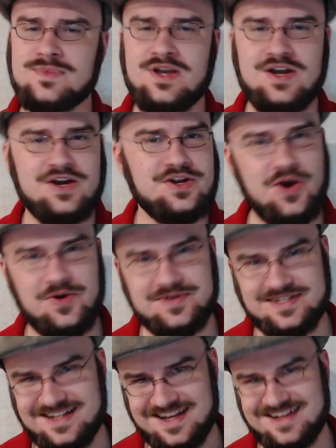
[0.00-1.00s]
No,
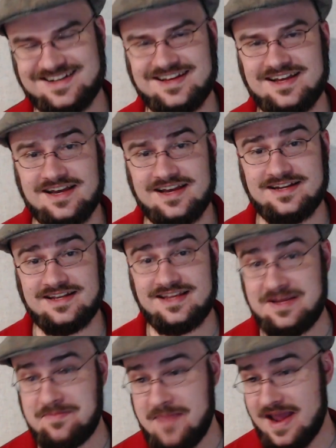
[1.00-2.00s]
instead, that
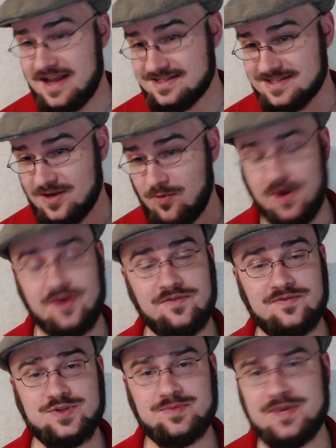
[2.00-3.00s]
he makes a
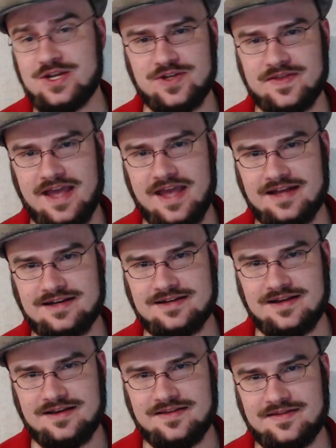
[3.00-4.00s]
wonderful speech at the end
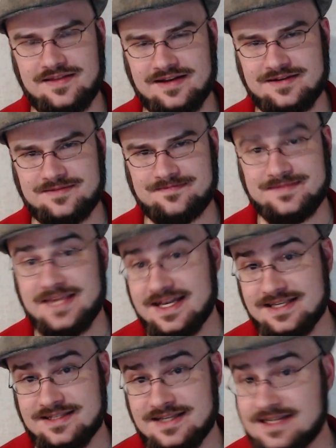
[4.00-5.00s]
that,
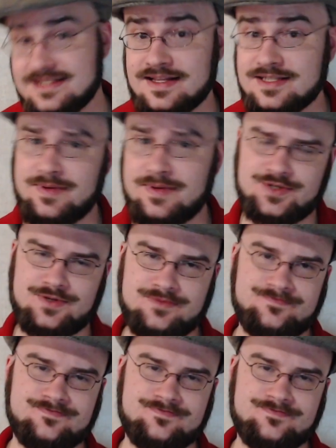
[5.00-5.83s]
yes, he's not the special,